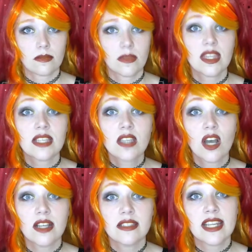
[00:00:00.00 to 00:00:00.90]
This
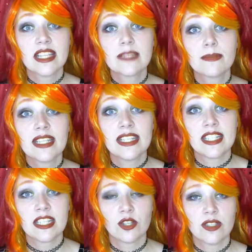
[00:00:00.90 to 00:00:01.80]
caused a split
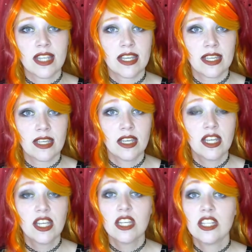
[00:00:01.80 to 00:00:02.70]
in her psyche.
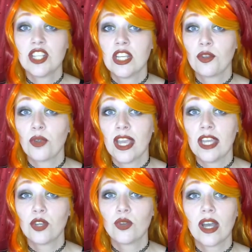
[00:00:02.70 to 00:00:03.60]
Jean Grey,
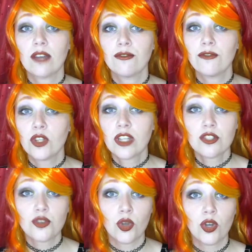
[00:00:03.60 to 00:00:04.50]
who had full
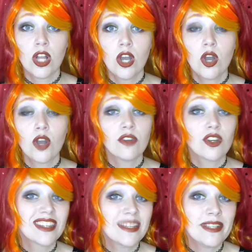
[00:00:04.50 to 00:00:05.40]
control over her
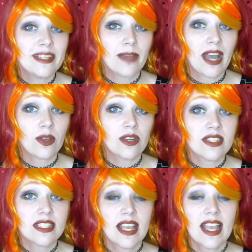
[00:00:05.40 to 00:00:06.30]
limited powers,
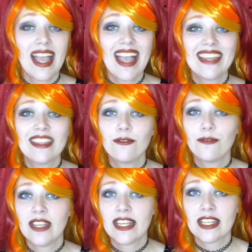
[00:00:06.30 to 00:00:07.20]
and the
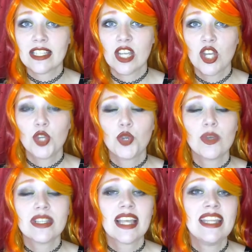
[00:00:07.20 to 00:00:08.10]
Phoenix, who
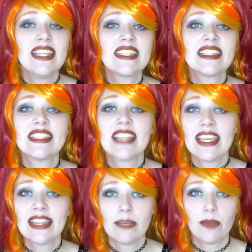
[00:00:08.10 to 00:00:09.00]
was an
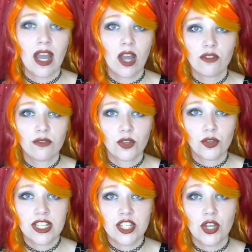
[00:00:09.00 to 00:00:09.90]
insanely powerful
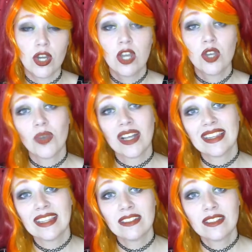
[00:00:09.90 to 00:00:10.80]
creature who had
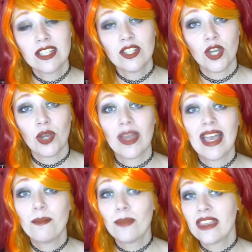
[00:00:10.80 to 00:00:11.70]
little to no
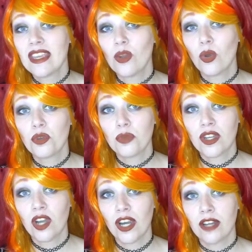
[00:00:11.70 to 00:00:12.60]
empathy or
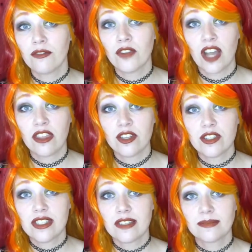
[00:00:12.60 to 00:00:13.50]
regard for
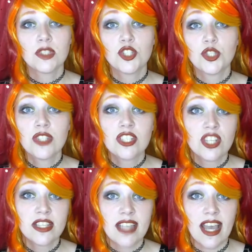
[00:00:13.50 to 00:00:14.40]
others. Due to
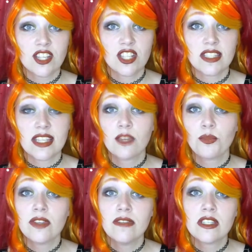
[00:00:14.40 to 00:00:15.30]
Jean's actions in the
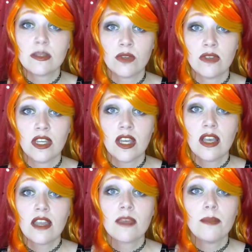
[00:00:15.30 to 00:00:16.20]
previous movie,
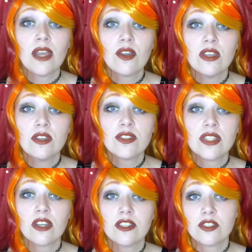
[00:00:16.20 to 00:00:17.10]
the barriers
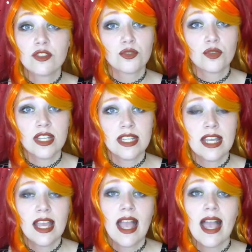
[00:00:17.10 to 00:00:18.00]
are destroyed
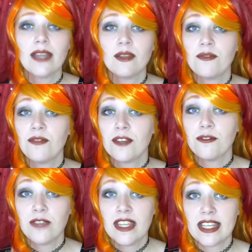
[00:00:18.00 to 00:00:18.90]
and the
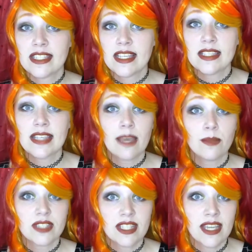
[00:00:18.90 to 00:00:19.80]
Phoenix is able
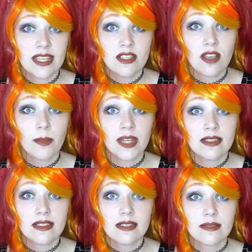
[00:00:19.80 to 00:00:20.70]
to gain
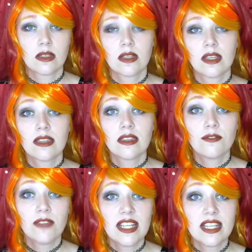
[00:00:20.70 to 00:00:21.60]
dominance. The
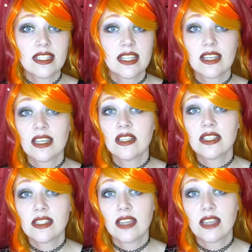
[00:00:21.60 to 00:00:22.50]
Phoenix kills
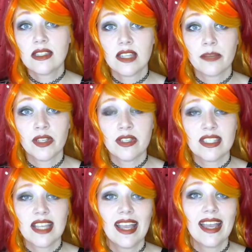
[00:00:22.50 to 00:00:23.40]
Scott Summers
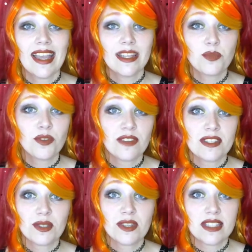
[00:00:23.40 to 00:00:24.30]
and
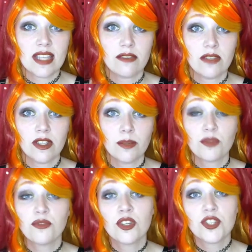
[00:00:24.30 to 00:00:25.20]
Professor Xavier
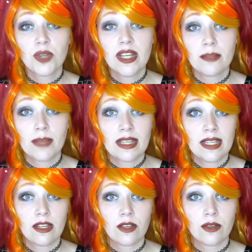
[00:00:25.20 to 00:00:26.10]
before joining Magneto.